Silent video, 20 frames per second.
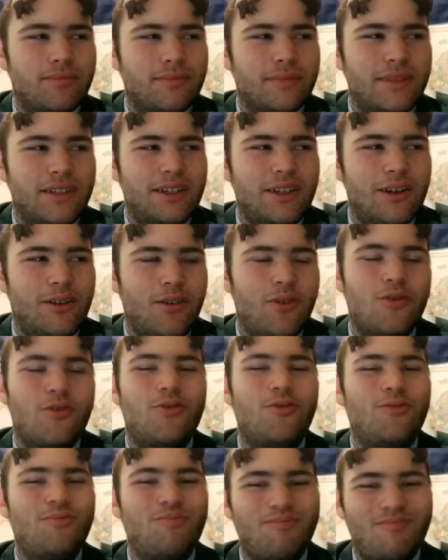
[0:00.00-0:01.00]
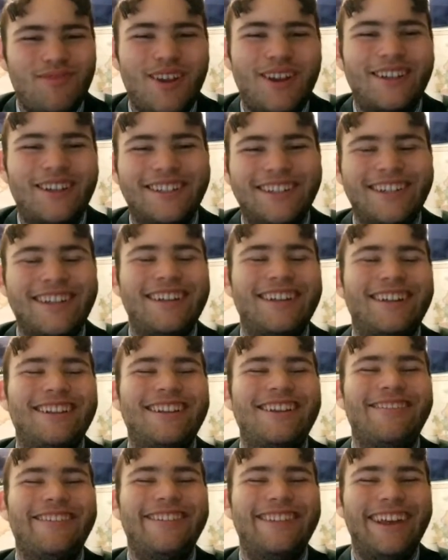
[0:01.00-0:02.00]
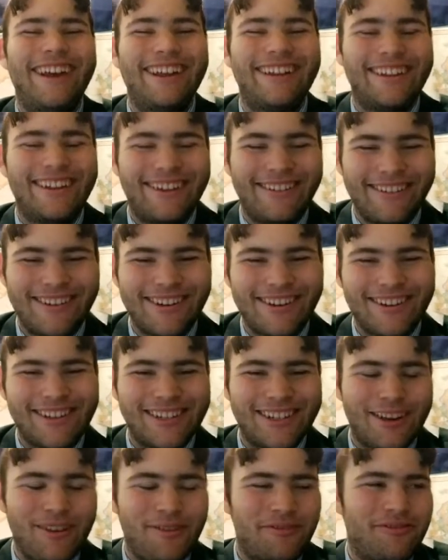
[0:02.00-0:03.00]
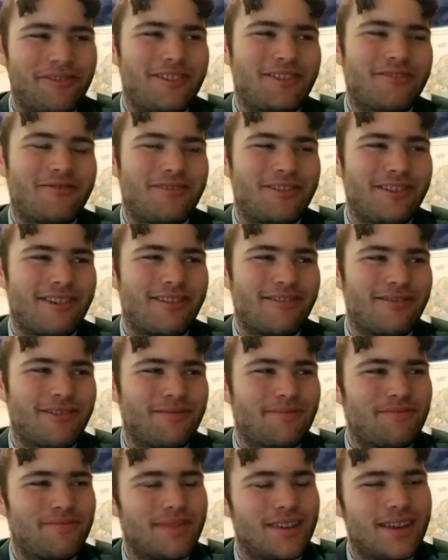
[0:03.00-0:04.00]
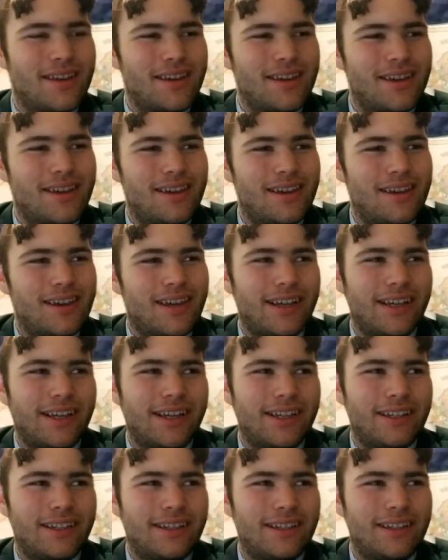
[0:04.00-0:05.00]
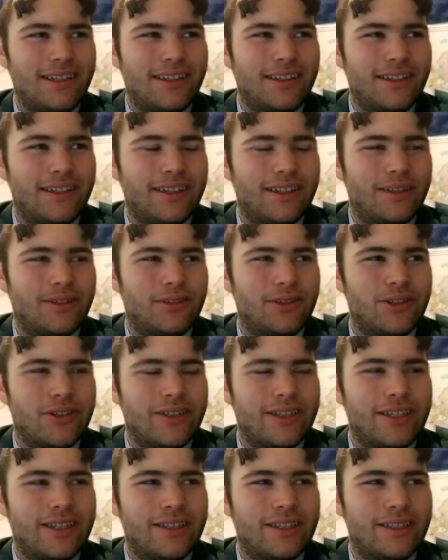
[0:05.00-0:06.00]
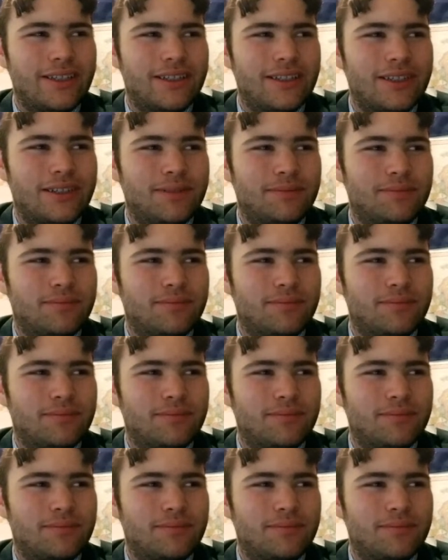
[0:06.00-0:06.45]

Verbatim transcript: you know, oh, nice seeing you in that, you know, nurse outfit or whatever. And, uh, you know, she, uh,